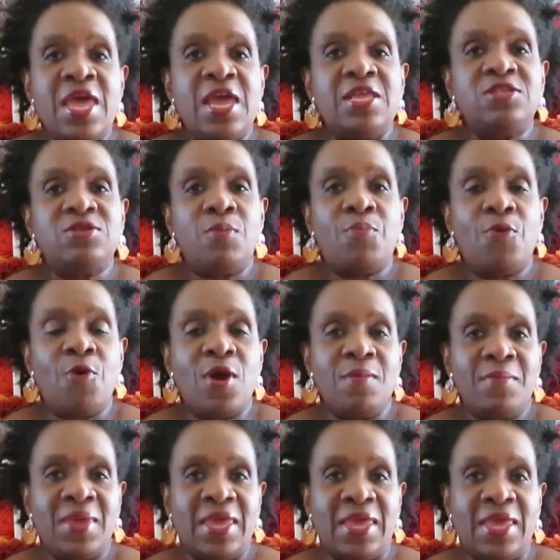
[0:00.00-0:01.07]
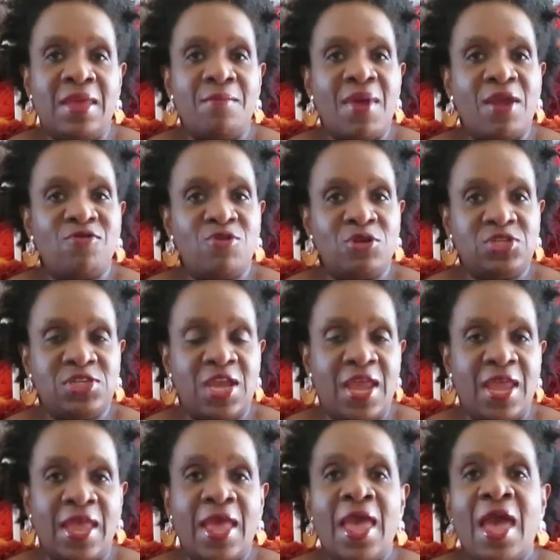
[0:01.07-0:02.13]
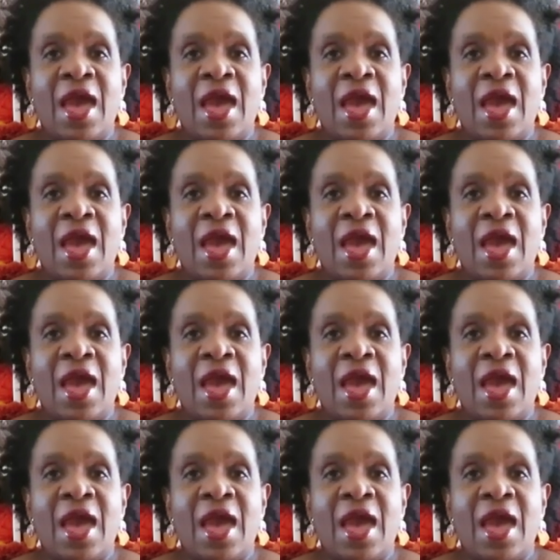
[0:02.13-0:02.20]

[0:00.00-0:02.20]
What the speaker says: and support me in my crocheting.